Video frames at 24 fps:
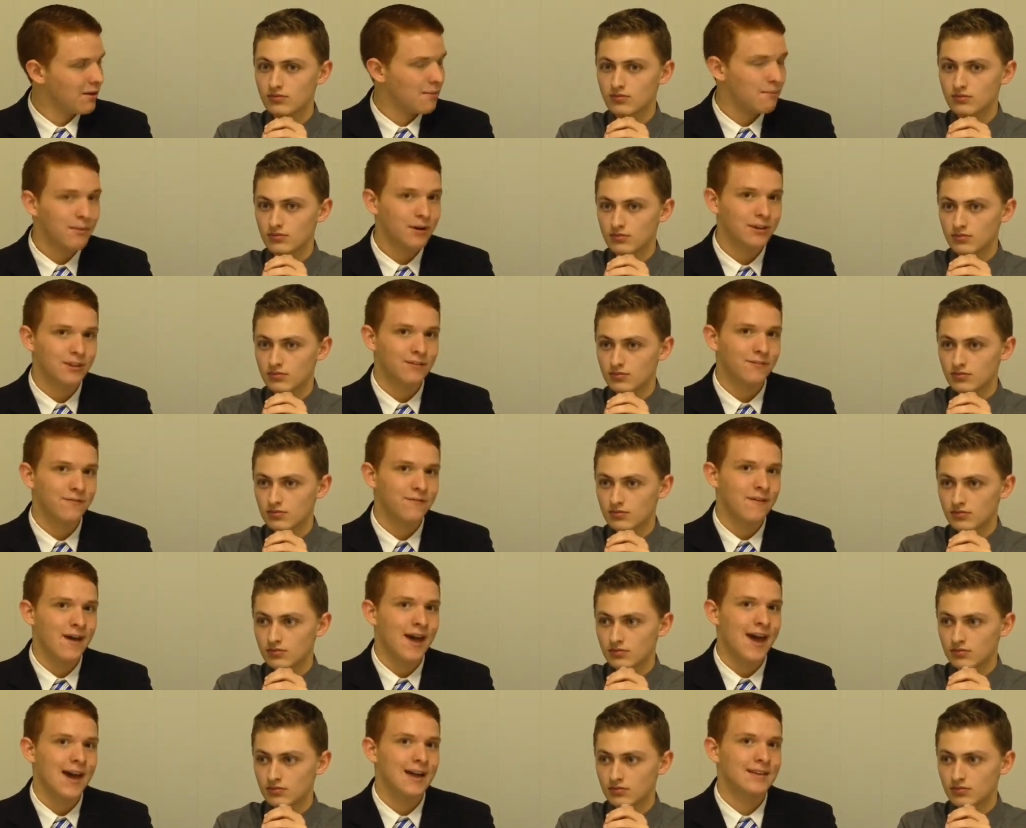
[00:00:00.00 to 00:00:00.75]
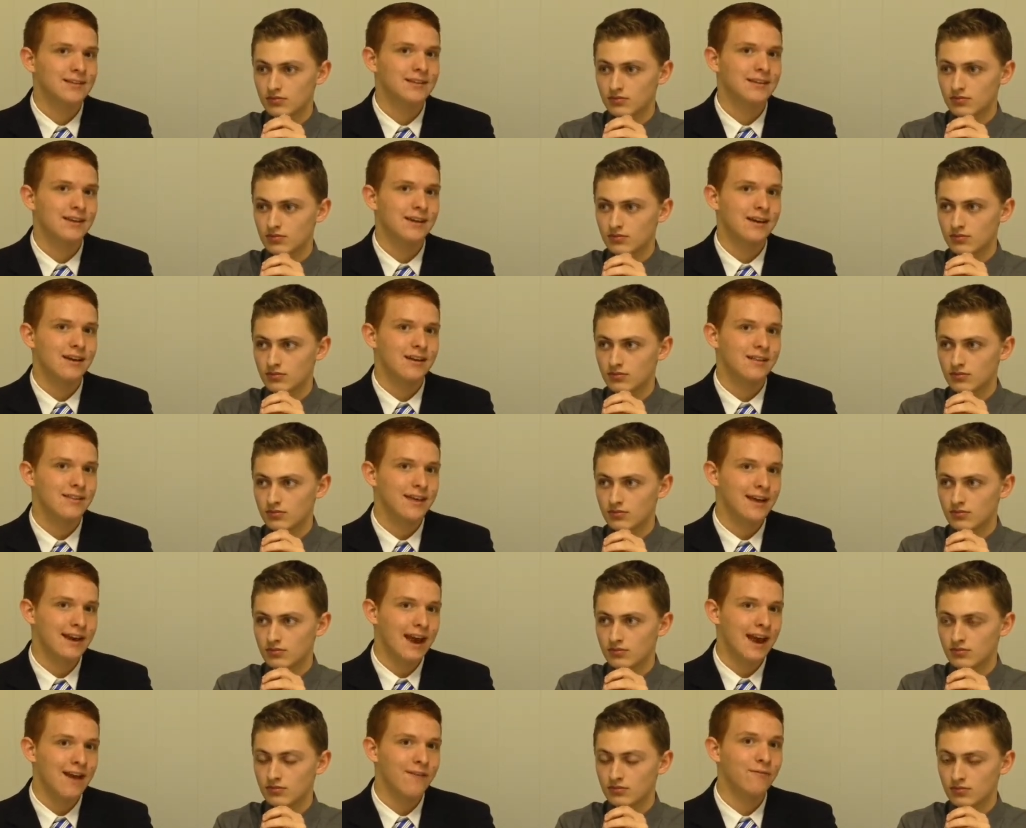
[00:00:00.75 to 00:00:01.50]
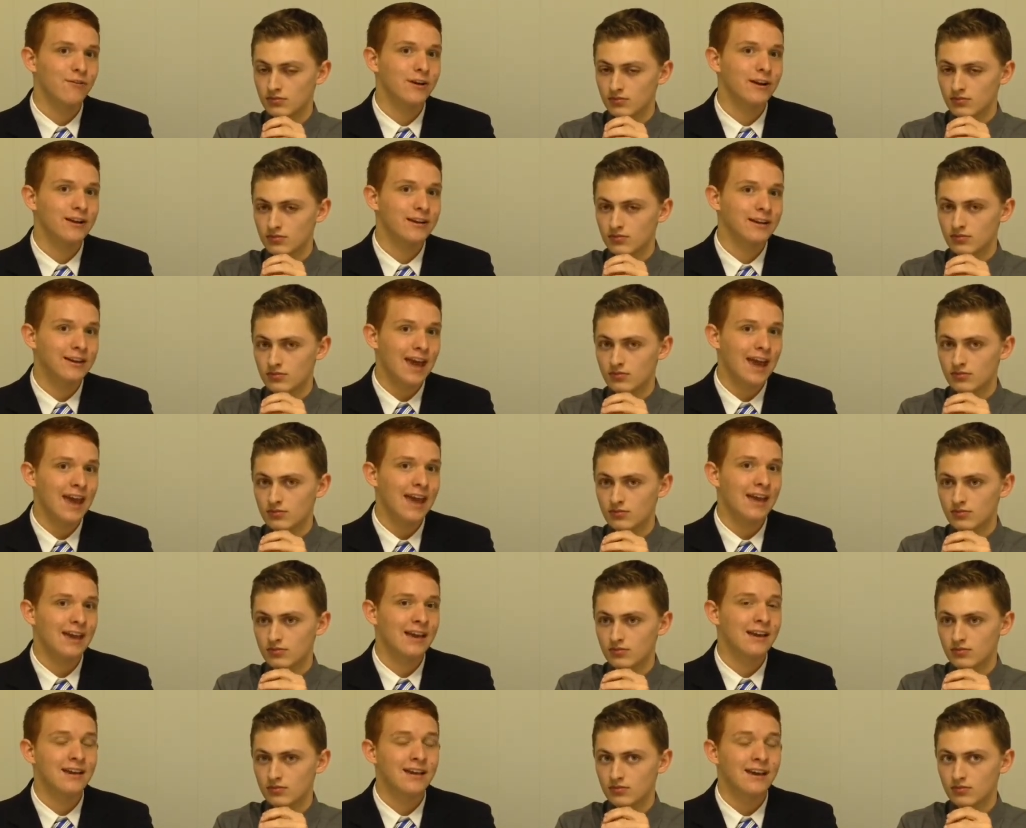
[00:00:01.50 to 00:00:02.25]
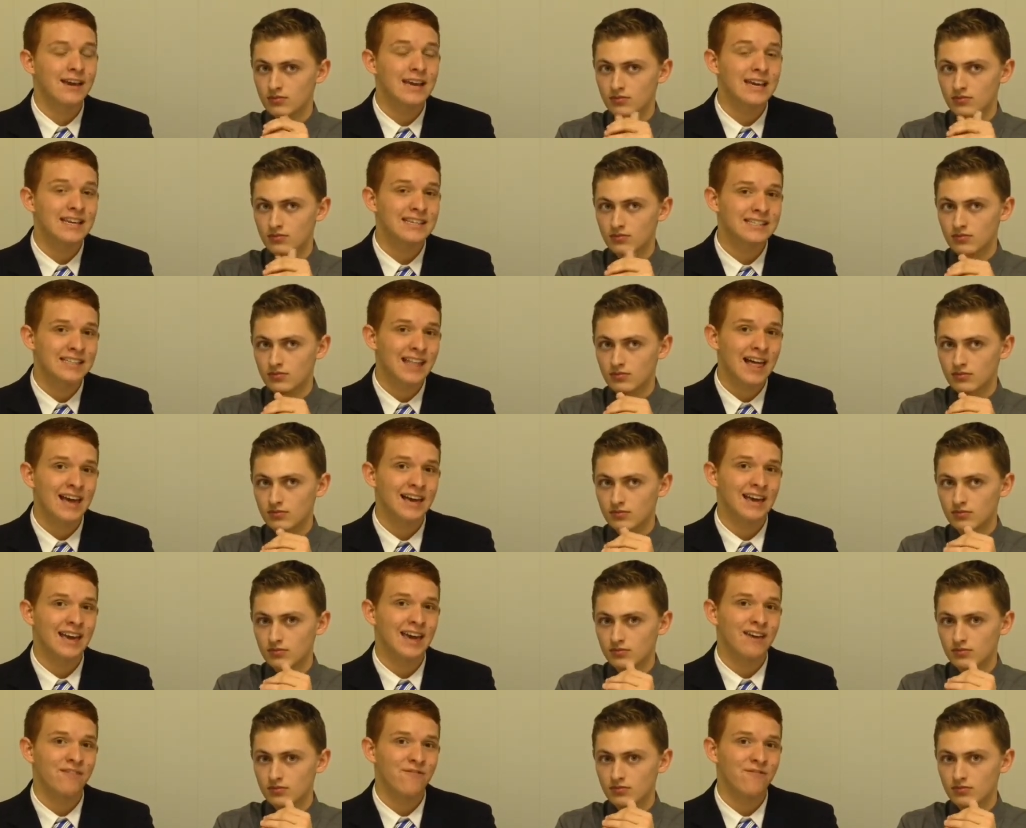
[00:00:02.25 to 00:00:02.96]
Speaker 1: but the fact that every gang is like